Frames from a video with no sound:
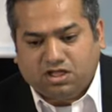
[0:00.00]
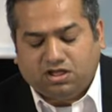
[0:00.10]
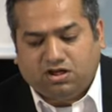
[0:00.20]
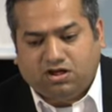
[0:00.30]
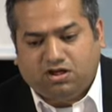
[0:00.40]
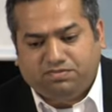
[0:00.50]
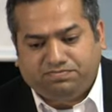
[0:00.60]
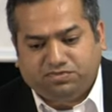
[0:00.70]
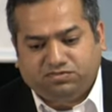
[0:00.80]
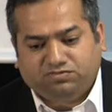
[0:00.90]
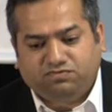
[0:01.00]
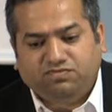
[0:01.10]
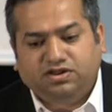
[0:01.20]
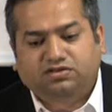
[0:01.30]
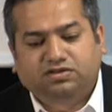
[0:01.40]
So
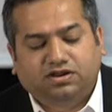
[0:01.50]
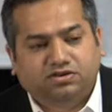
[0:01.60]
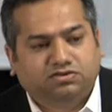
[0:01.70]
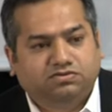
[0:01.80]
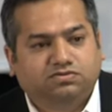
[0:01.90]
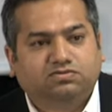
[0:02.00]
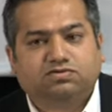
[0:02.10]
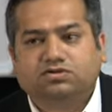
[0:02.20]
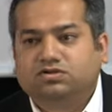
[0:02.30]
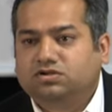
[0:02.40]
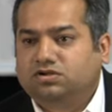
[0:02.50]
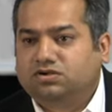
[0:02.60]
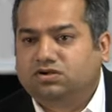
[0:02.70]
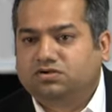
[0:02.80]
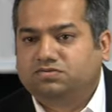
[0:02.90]
we turned to
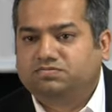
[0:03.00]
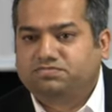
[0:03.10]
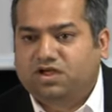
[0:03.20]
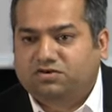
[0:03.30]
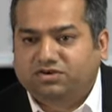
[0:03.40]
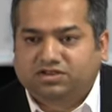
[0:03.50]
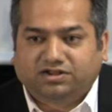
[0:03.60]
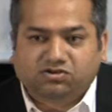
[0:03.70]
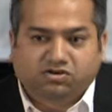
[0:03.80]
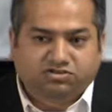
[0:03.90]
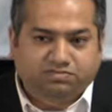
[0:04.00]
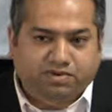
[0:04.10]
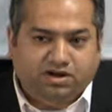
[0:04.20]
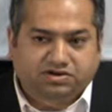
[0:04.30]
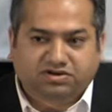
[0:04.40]
our technology
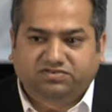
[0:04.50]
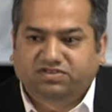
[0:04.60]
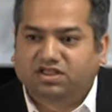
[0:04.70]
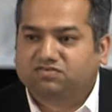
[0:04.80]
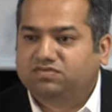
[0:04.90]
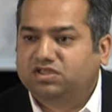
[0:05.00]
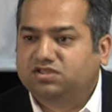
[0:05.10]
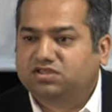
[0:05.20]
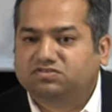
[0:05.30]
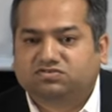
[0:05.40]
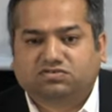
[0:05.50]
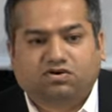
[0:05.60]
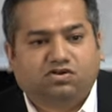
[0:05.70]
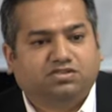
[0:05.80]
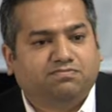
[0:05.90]
partners, and we
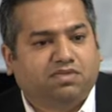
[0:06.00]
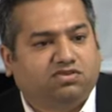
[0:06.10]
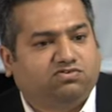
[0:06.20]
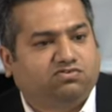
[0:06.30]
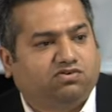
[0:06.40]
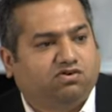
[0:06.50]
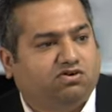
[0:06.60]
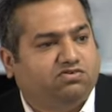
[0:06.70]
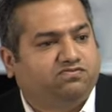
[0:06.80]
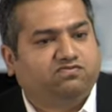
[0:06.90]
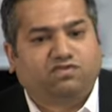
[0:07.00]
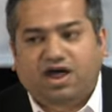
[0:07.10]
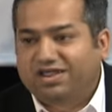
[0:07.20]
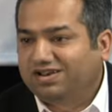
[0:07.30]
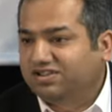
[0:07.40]
installed the mesh of
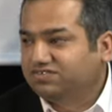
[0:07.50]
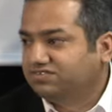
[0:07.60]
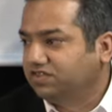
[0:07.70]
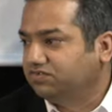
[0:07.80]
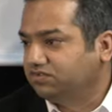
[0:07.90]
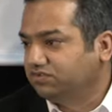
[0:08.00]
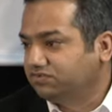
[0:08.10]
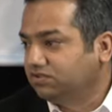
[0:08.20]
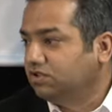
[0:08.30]
wireless sensors